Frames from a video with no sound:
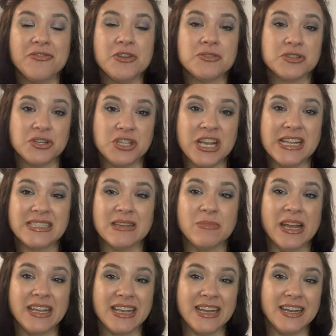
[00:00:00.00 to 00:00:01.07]
there's a chance I
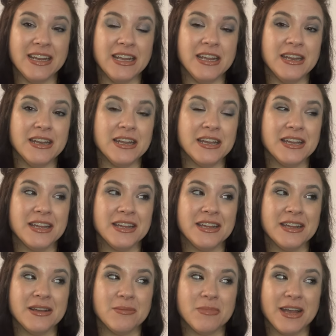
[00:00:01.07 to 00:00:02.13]
might get it in
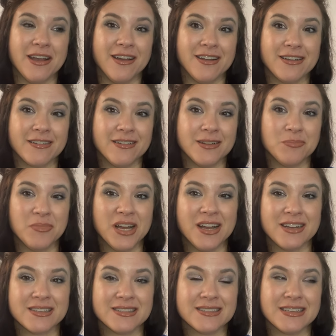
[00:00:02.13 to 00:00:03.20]
my icon
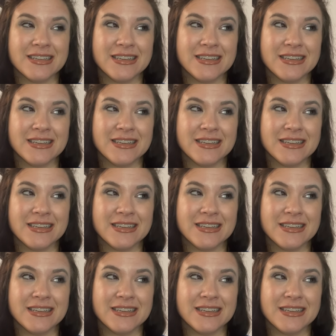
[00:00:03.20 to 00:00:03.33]
box,